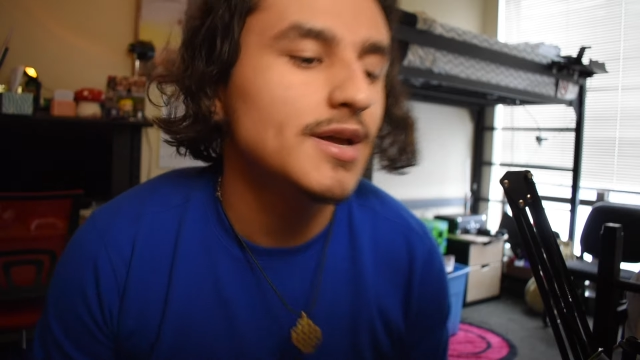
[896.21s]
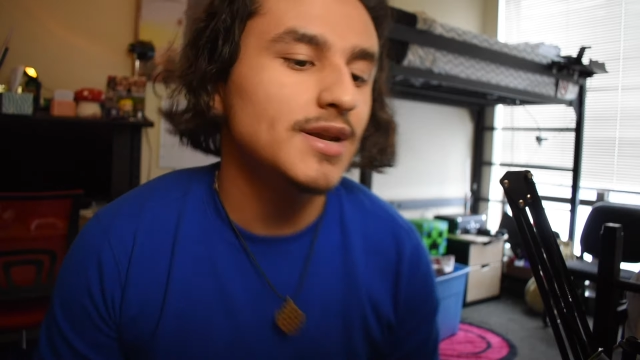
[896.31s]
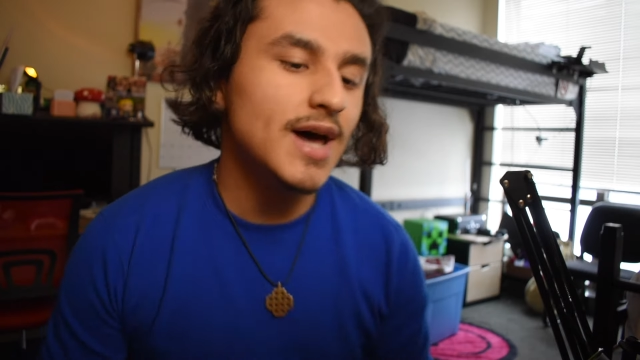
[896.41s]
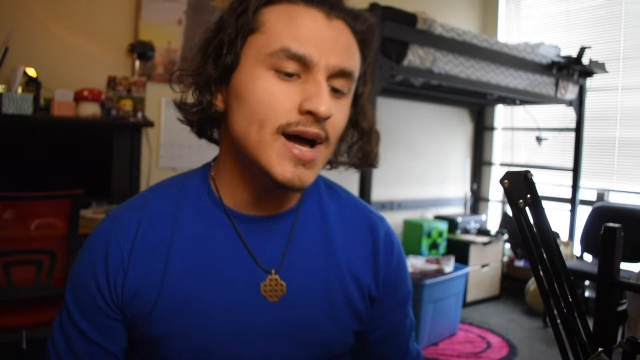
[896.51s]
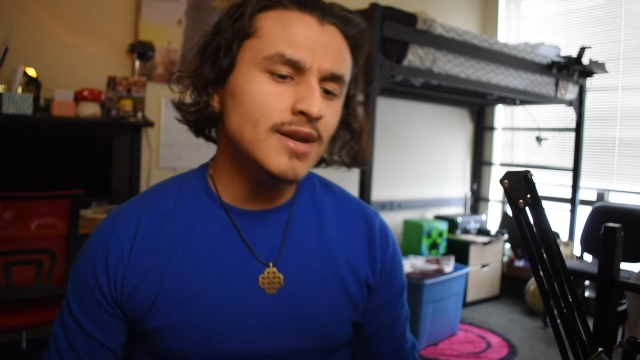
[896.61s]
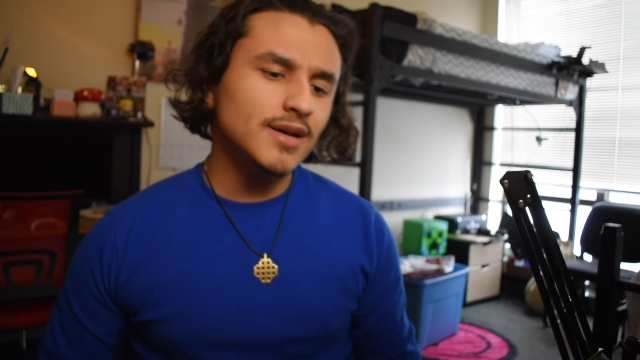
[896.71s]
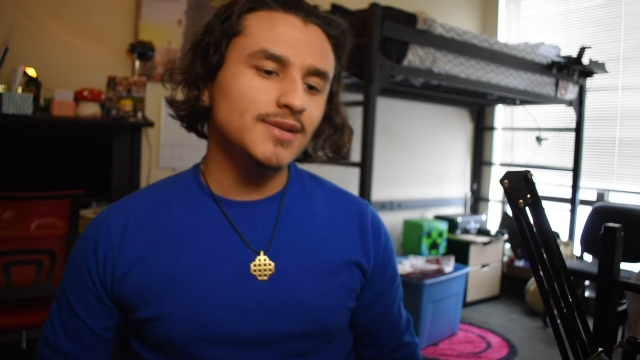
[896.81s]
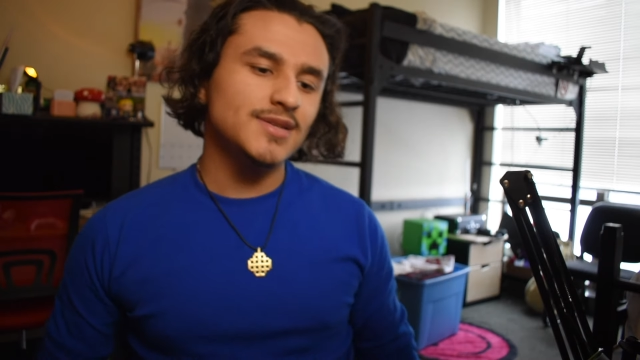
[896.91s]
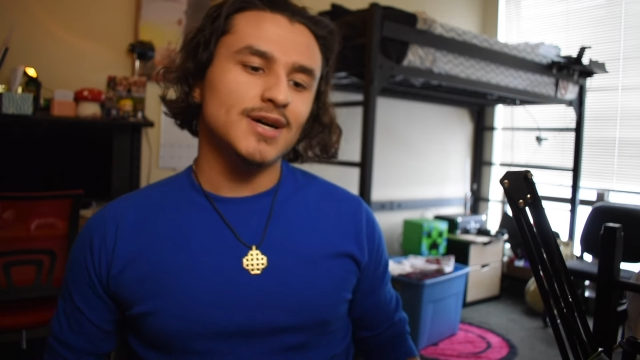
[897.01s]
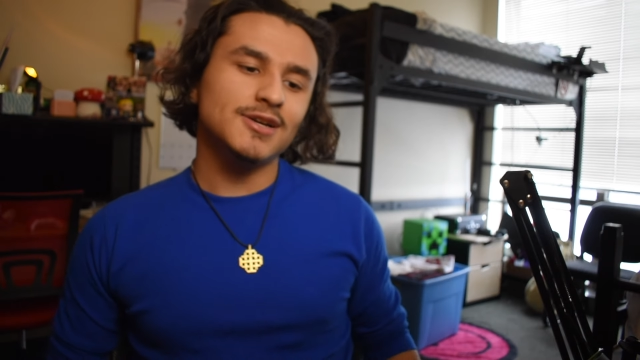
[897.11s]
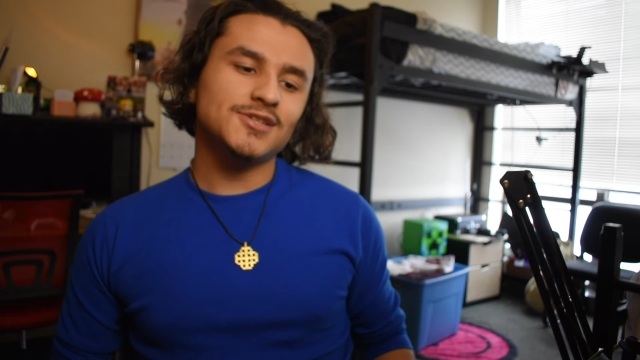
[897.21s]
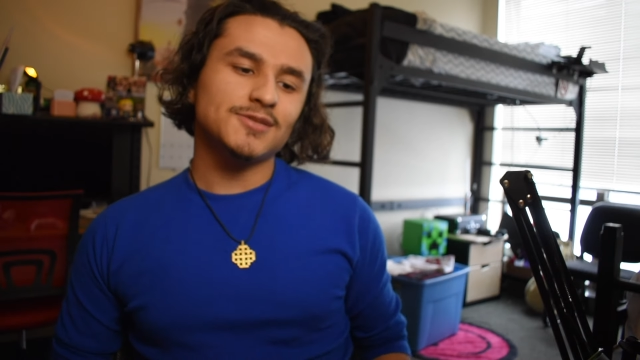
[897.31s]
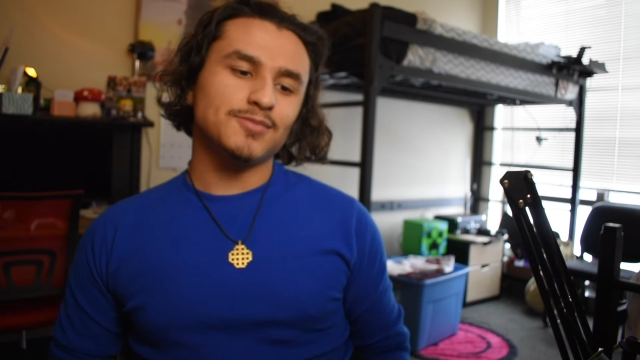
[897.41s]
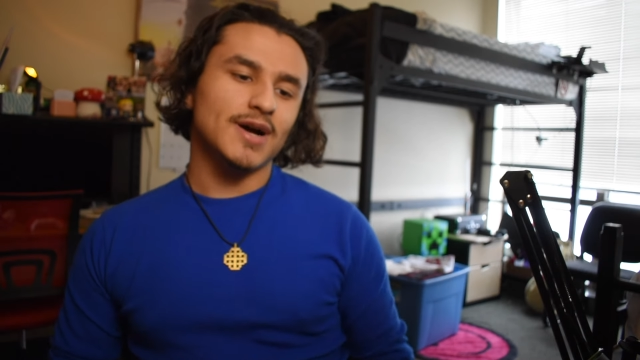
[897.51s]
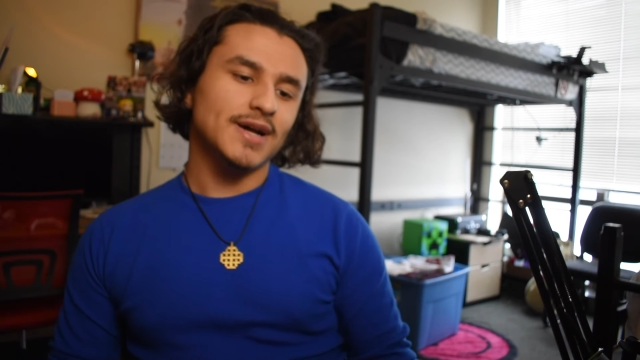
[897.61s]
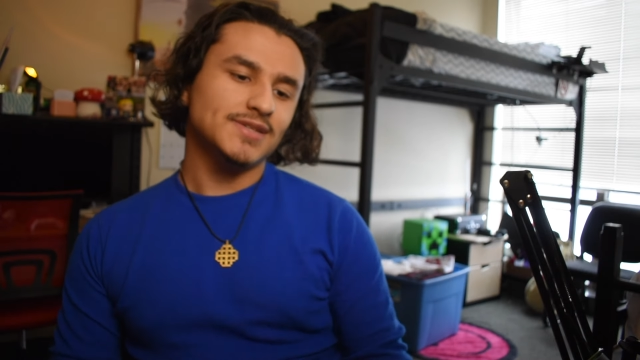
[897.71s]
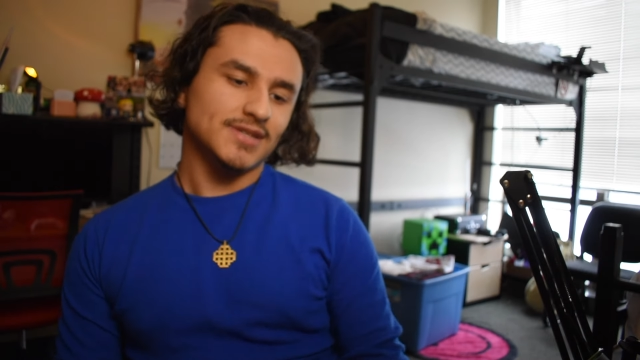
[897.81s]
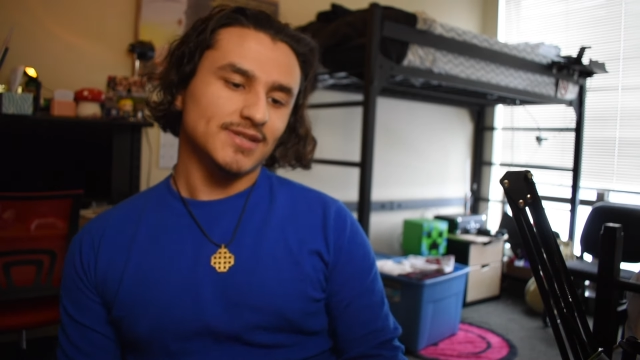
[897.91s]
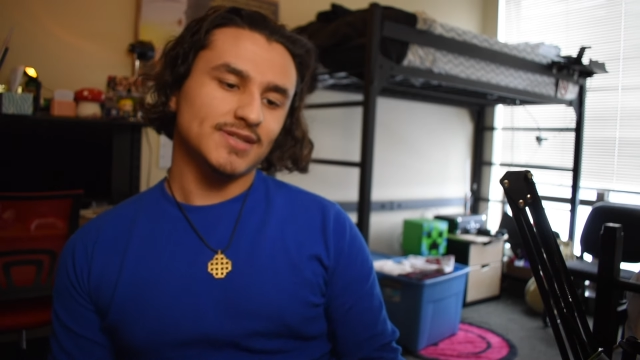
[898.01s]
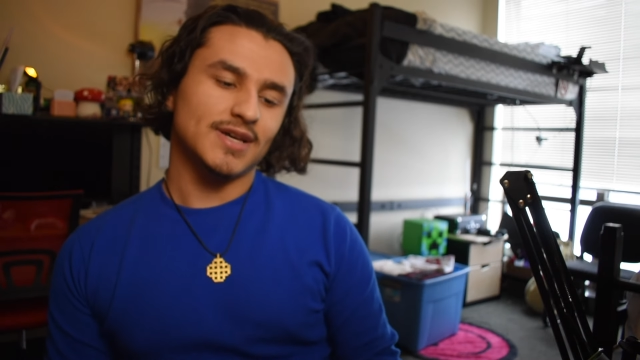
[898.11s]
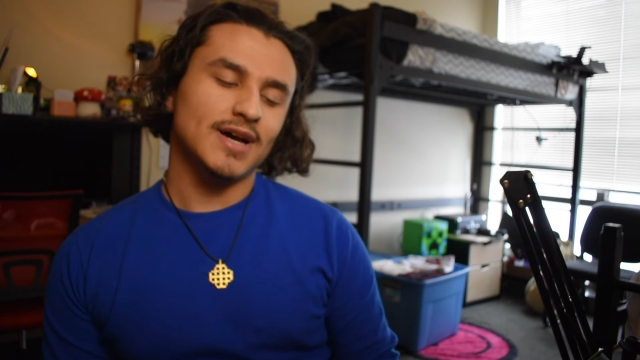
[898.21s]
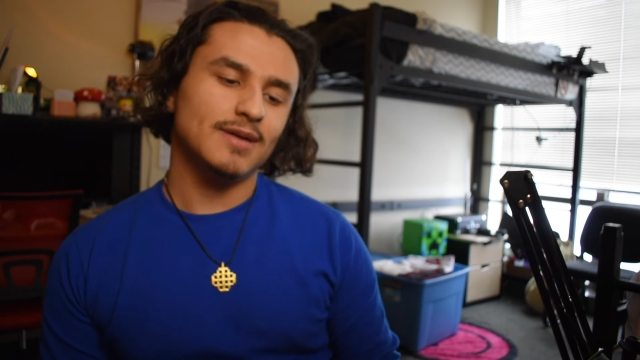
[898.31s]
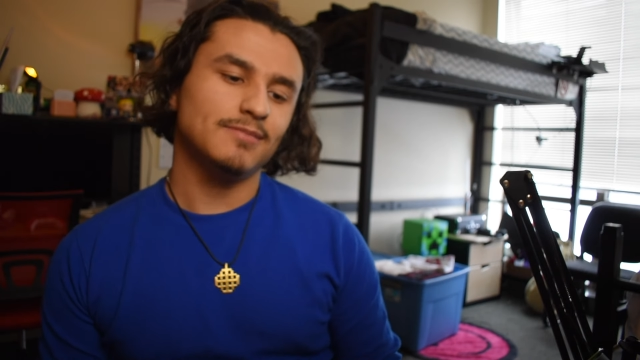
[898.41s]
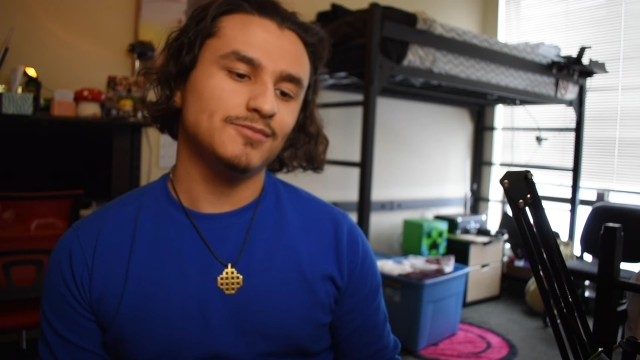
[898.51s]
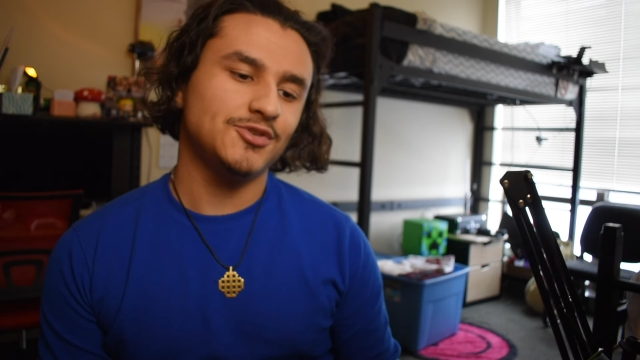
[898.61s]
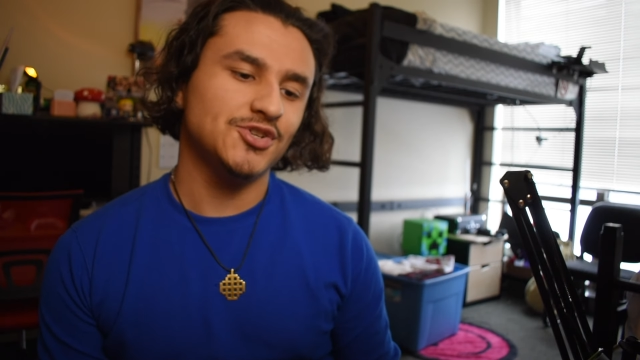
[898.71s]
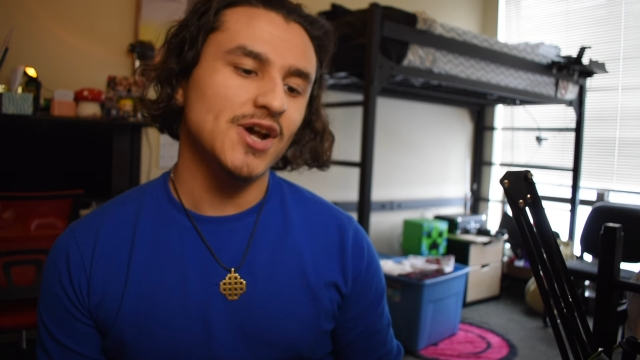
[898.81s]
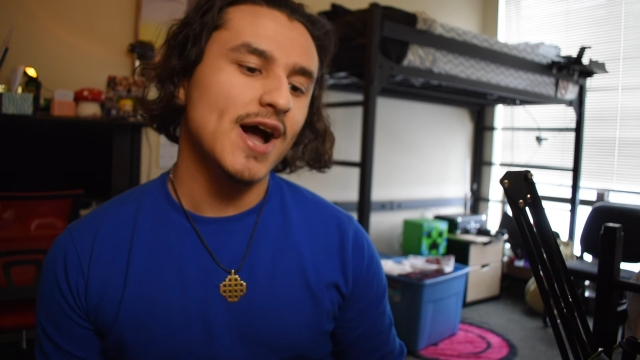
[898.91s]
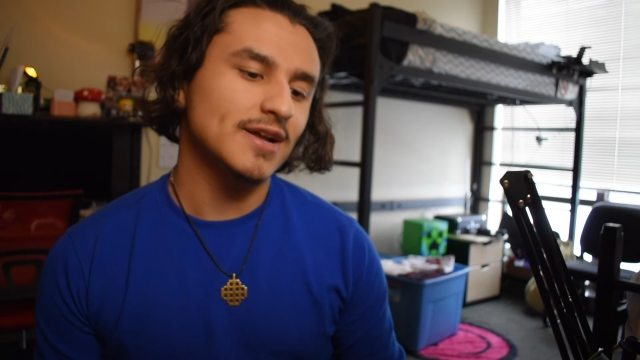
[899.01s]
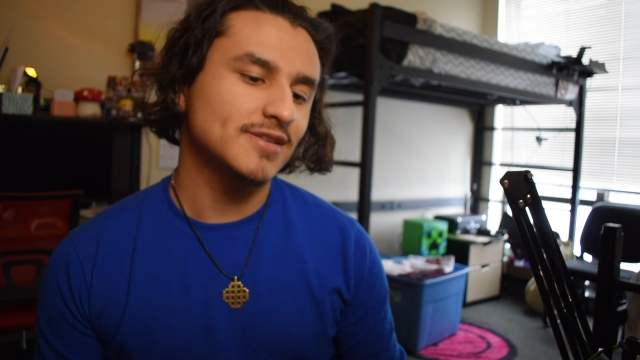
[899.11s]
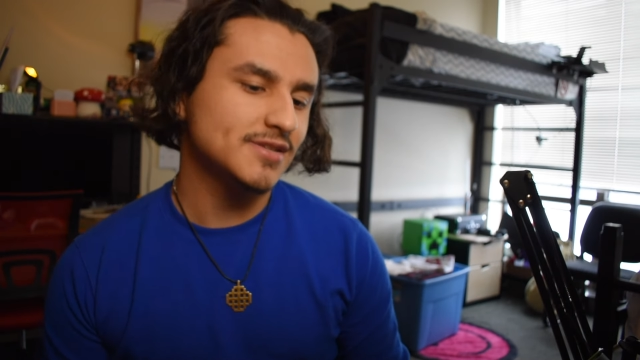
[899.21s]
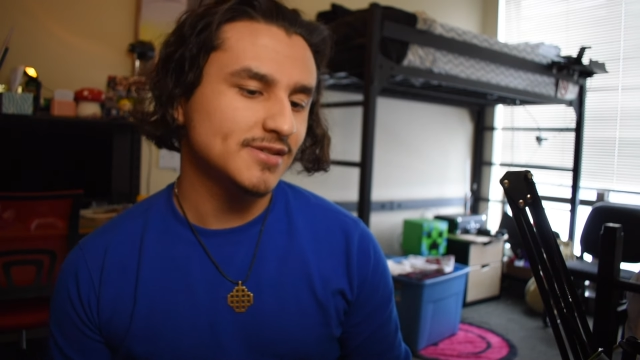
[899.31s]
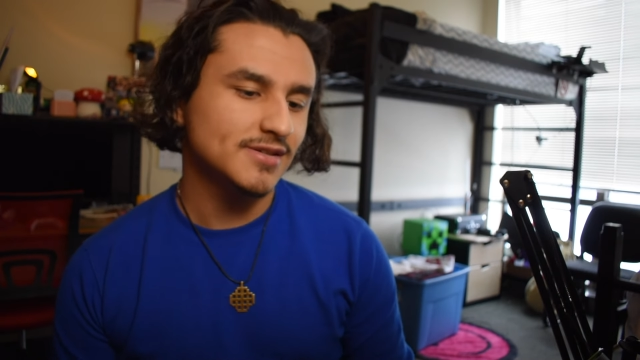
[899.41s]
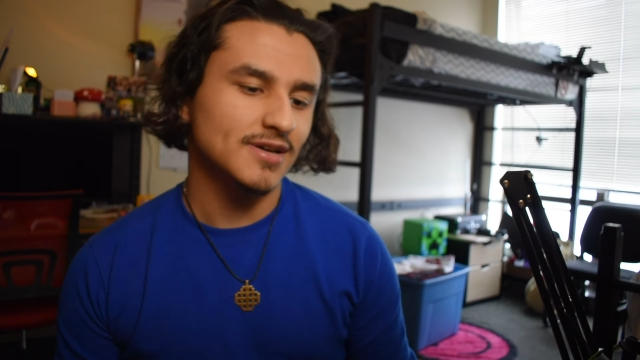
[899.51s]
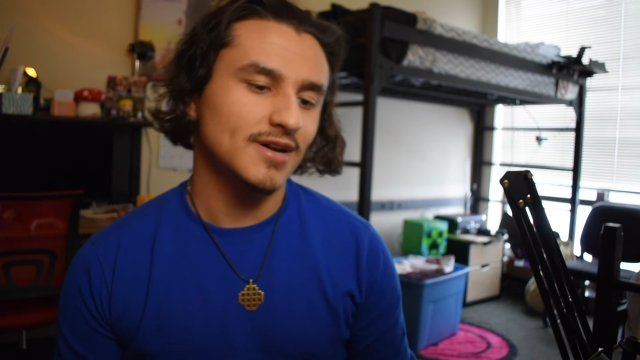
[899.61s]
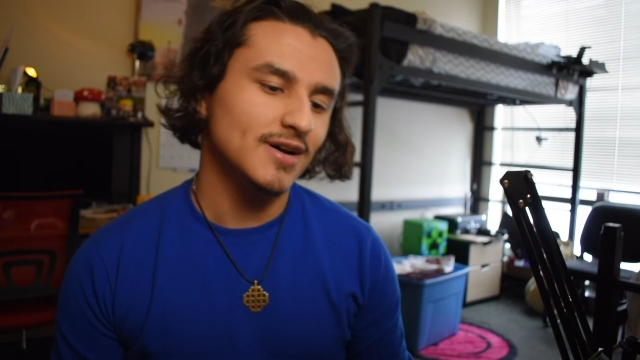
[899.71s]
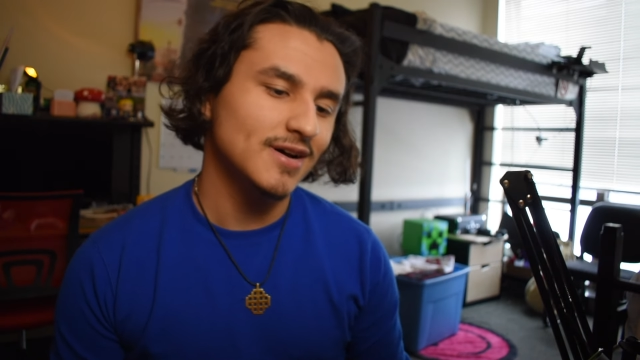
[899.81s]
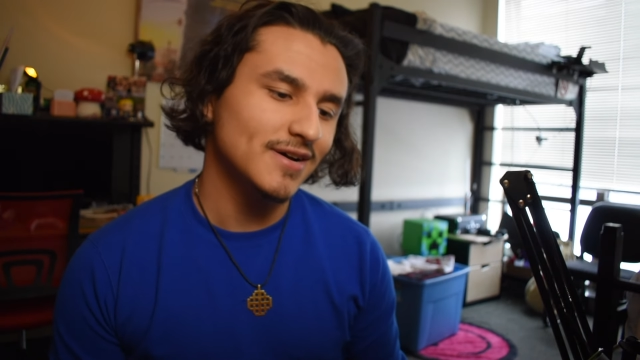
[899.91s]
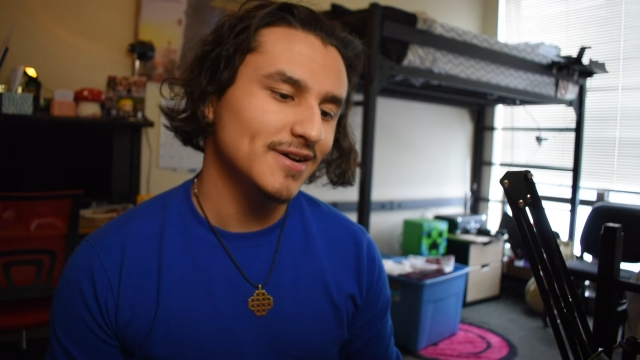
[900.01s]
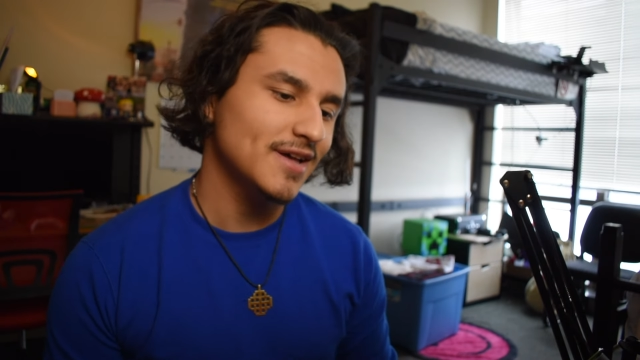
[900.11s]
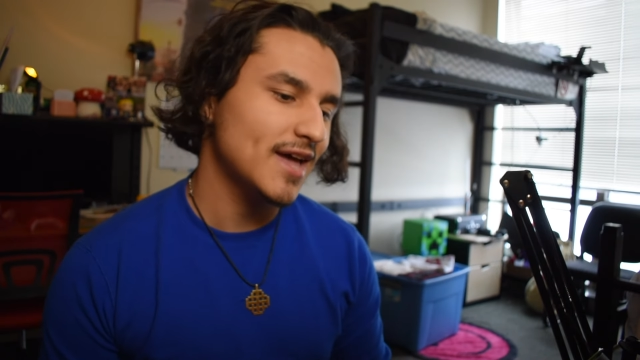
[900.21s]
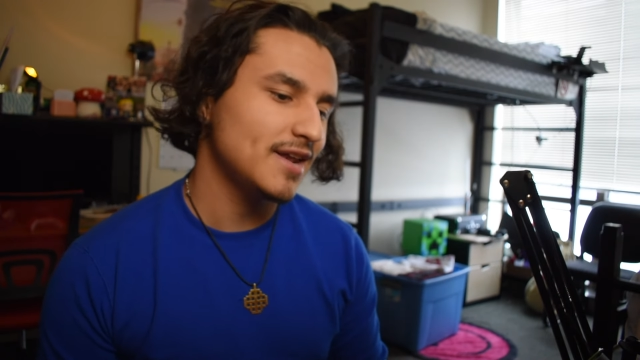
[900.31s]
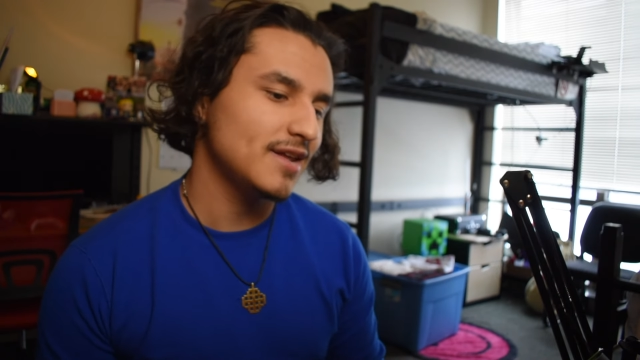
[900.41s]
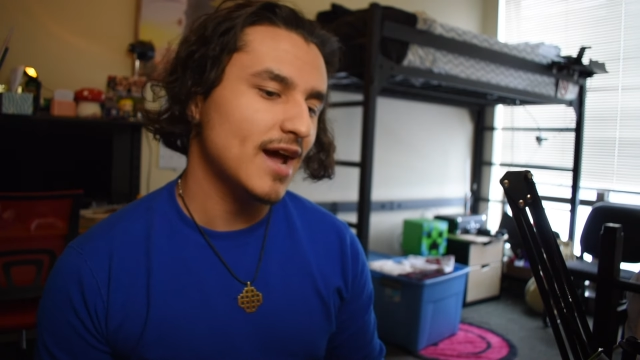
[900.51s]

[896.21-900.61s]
Not a ton of surprises. I'm shocked uh, at